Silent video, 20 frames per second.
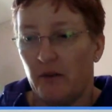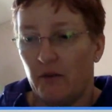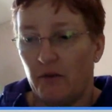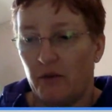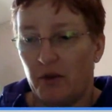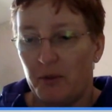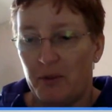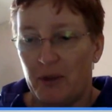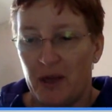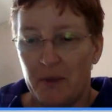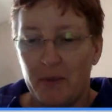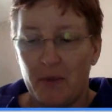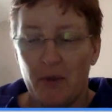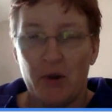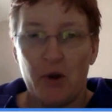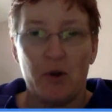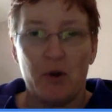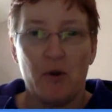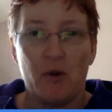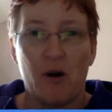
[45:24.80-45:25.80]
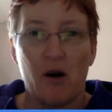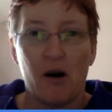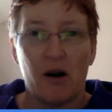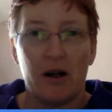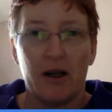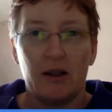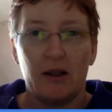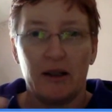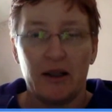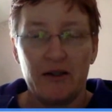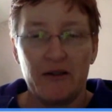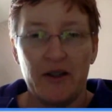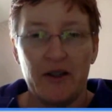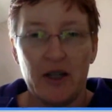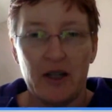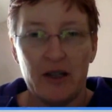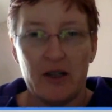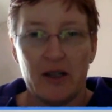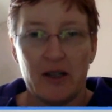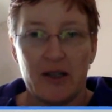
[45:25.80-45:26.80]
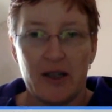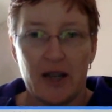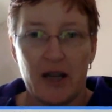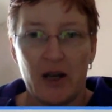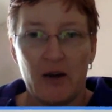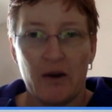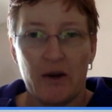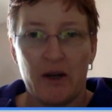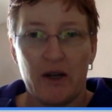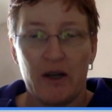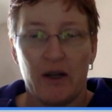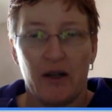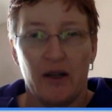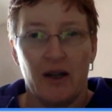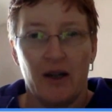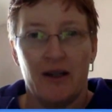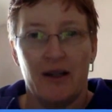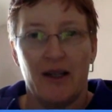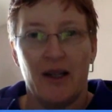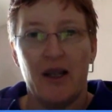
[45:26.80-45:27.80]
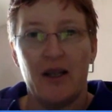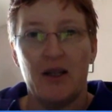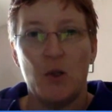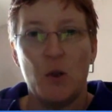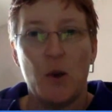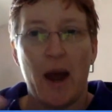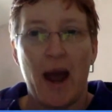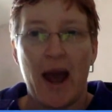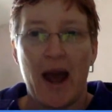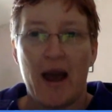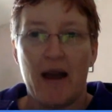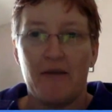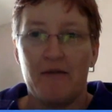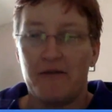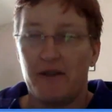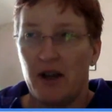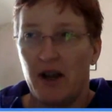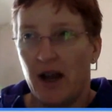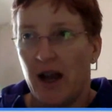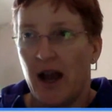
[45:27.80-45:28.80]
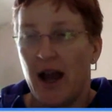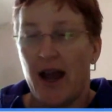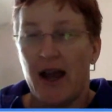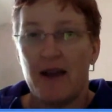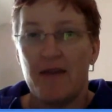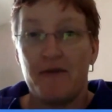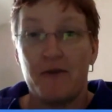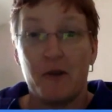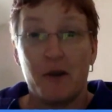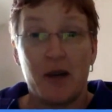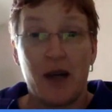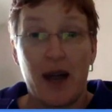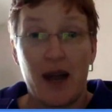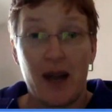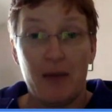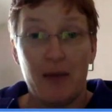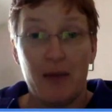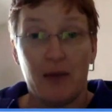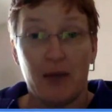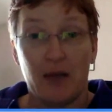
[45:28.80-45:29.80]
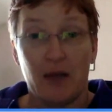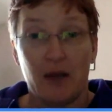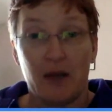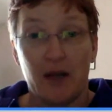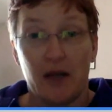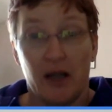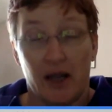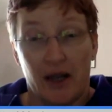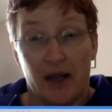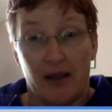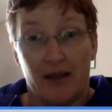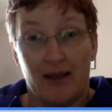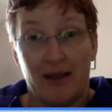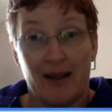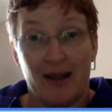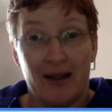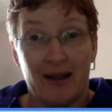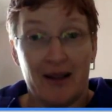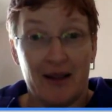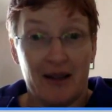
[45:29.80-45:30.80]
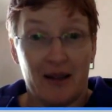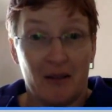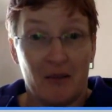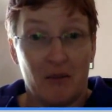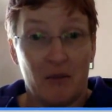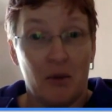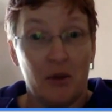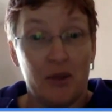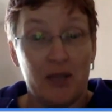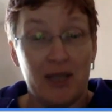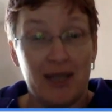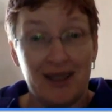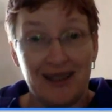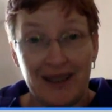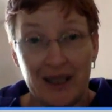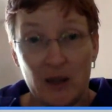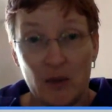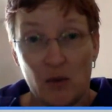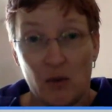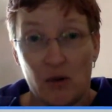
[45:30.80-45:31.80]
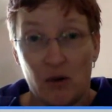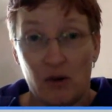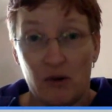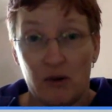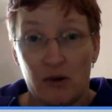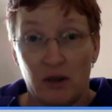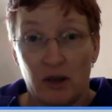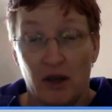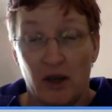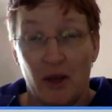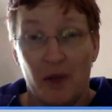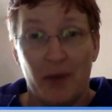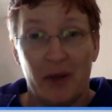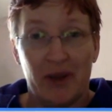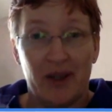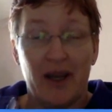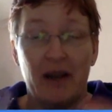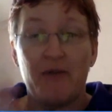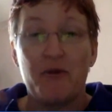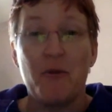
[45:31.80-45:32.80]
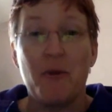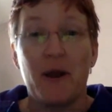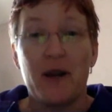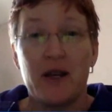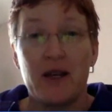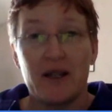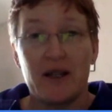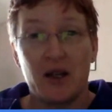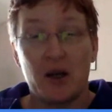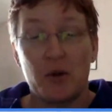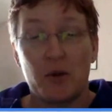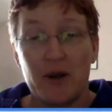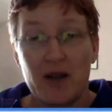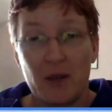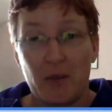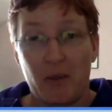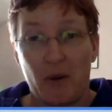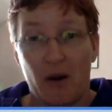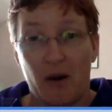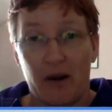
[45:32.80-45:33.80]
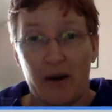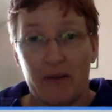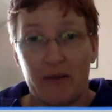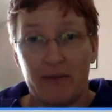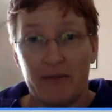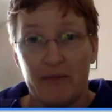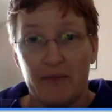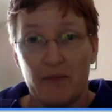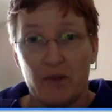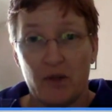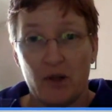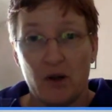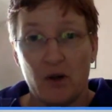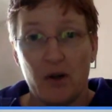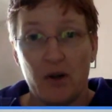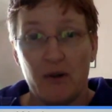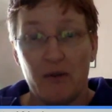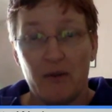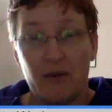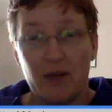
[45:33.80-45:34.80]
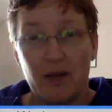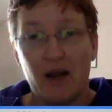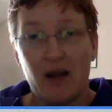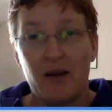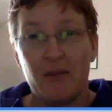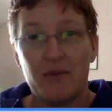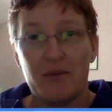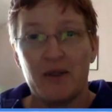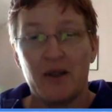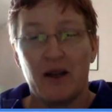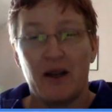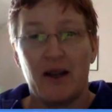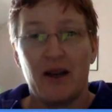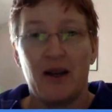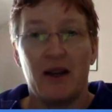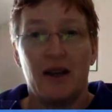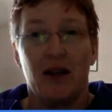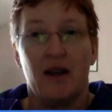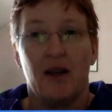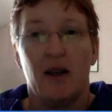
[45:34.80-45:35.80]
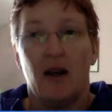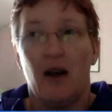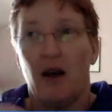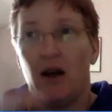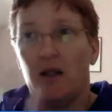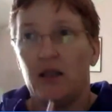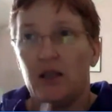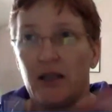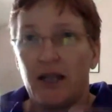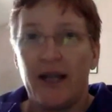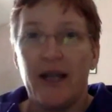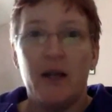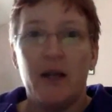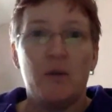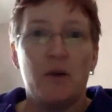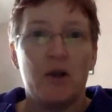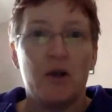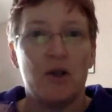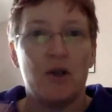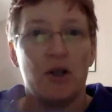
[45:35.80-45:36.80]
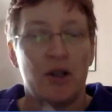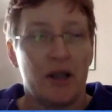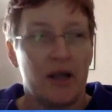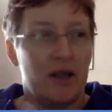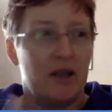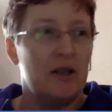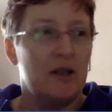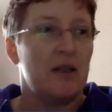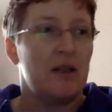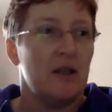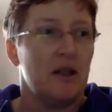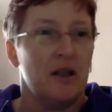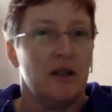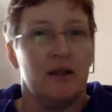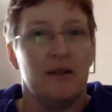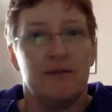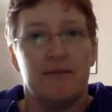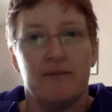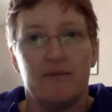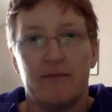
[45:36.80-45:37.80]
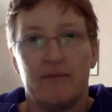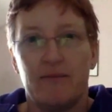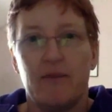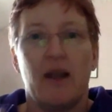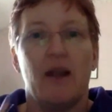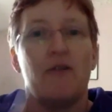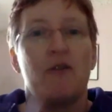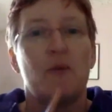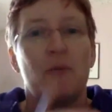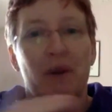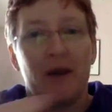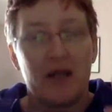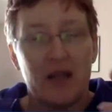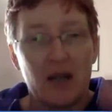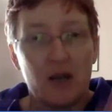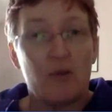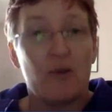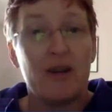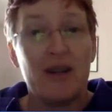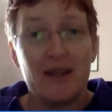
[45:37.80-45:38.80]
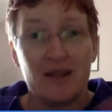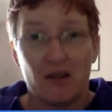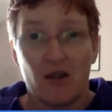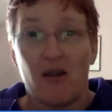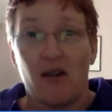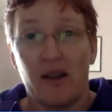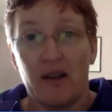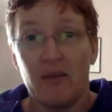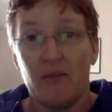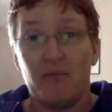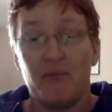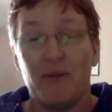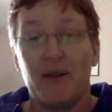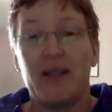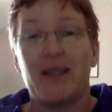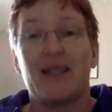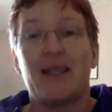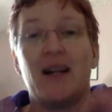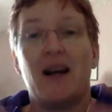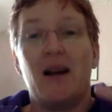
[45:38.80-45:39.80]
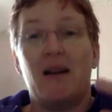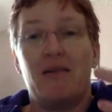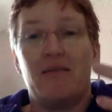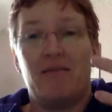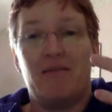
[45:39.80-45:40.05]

the people who are living in this area tend to have a vocabulary that is multilingual, but that everybody is agreed upon. So it becomes a, a language that everybody agrees on, but it's not